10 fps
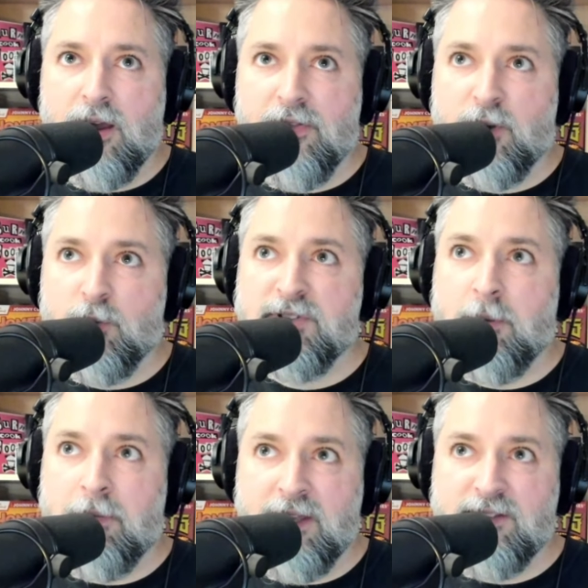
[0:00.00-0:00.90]
there was
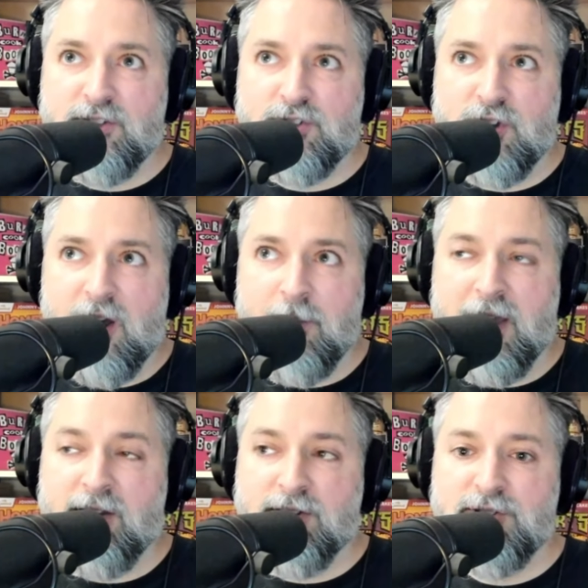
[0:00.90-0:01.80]
a pizza shop,
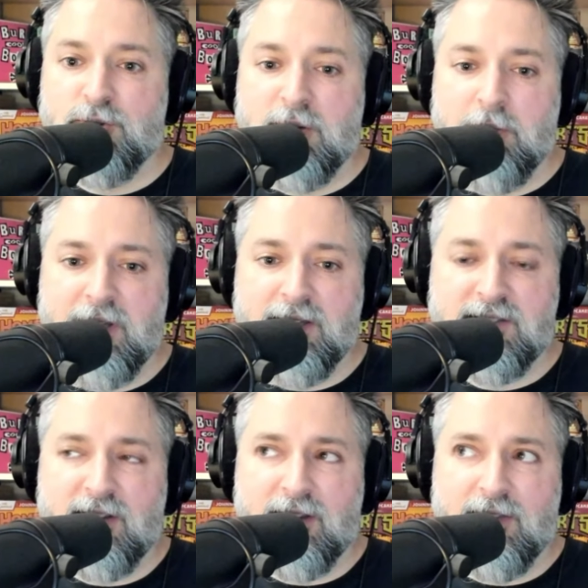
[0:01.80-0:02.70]
L Street
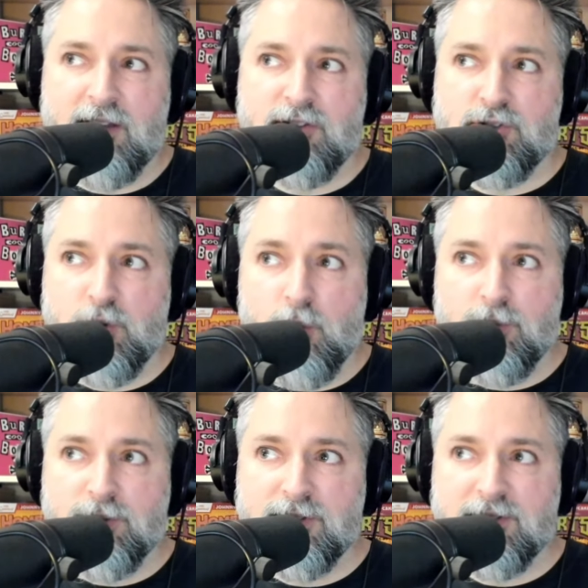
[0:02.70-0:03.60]
Pizza, that
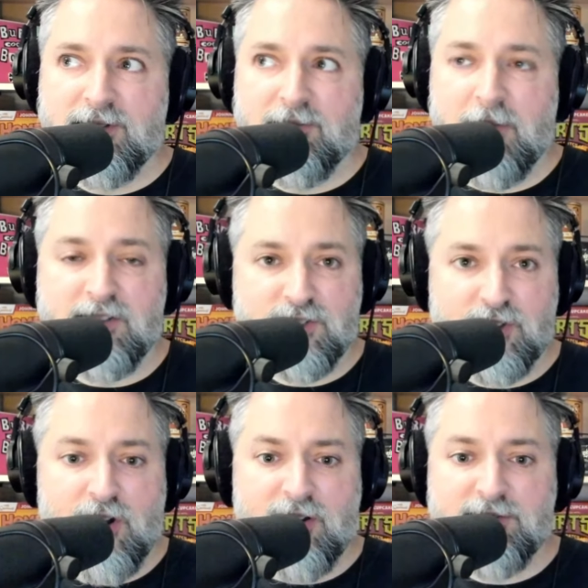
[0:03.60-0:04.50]
sold my
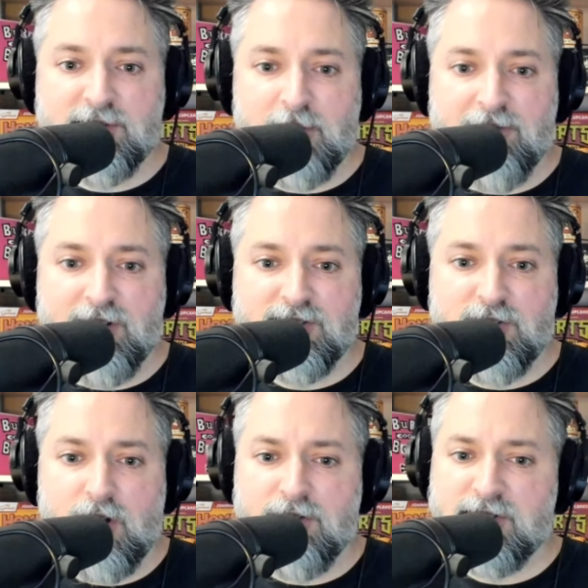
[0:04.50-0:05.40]
scarves, my fleece
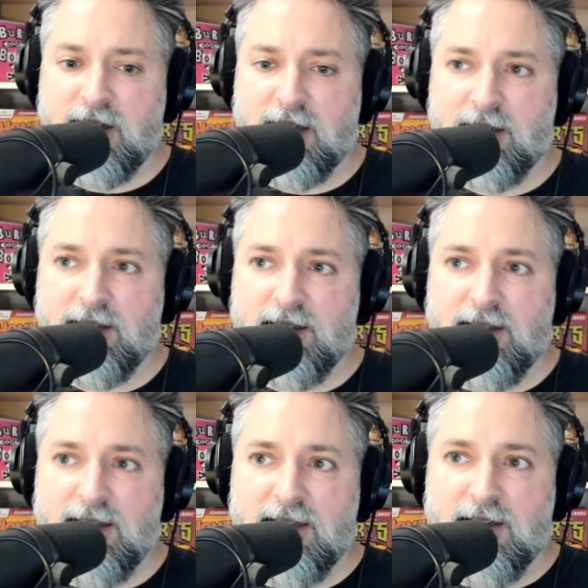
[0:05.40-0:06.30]
scarves. And
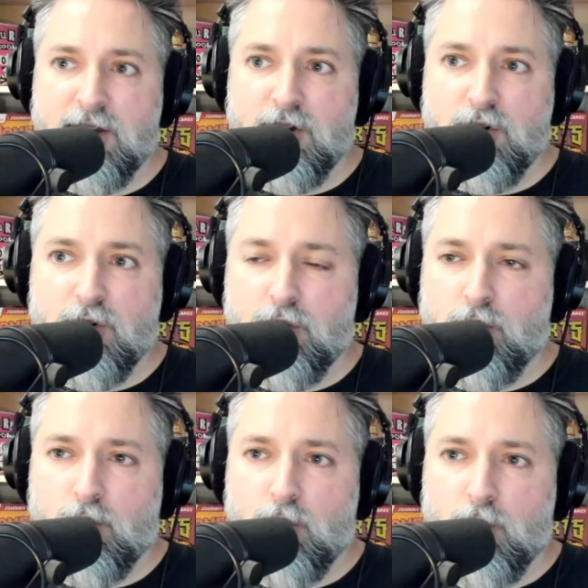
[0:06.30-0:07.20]

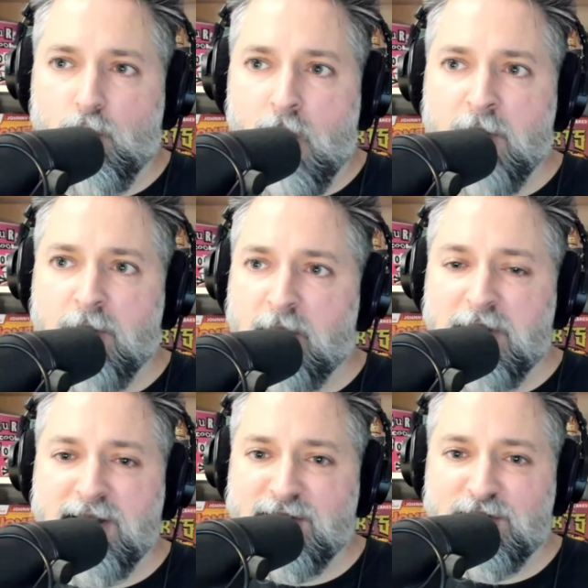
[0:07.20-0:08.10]
why would a
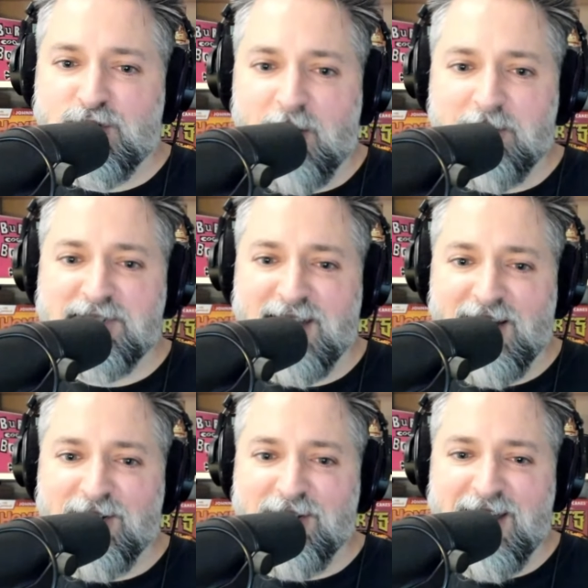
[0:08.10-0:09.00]
pizza shop
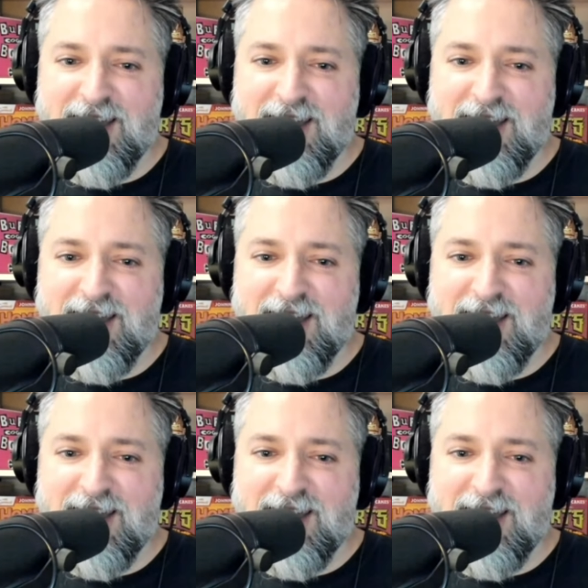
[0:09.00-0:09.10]
sell